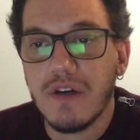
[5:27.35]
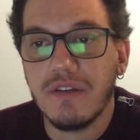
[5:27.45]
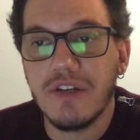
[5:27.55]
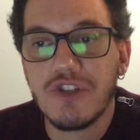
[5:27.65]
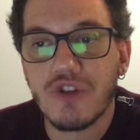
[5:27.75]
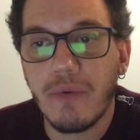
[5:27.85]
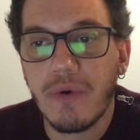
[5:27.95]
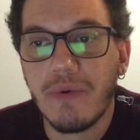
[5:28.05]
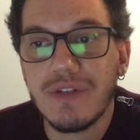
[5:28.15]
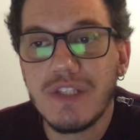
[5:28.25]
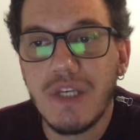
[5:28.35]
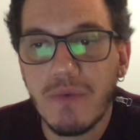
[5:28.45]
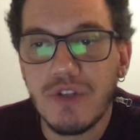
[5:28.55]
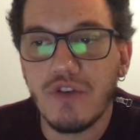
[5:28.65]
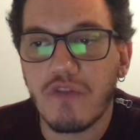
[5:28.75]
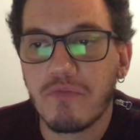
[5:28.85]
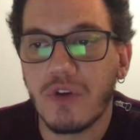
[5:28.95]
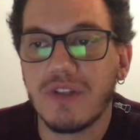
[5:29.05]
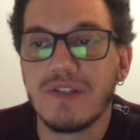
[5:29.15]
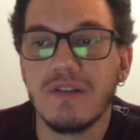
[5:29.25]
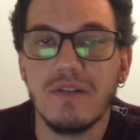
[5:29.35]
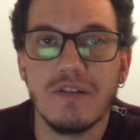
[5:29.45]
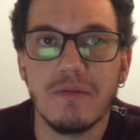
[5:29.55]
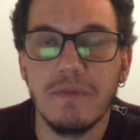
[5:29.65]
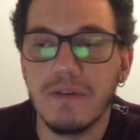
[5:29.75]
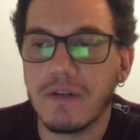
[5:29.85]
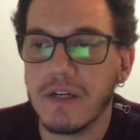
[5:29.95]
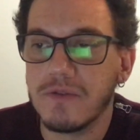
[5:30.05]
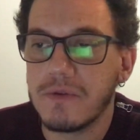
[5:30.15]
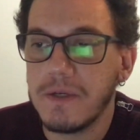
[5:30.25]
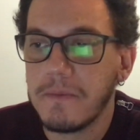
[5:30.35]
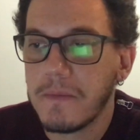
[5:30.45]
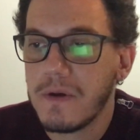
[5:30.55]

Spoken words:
the historical antiquity of Protestantism in the country.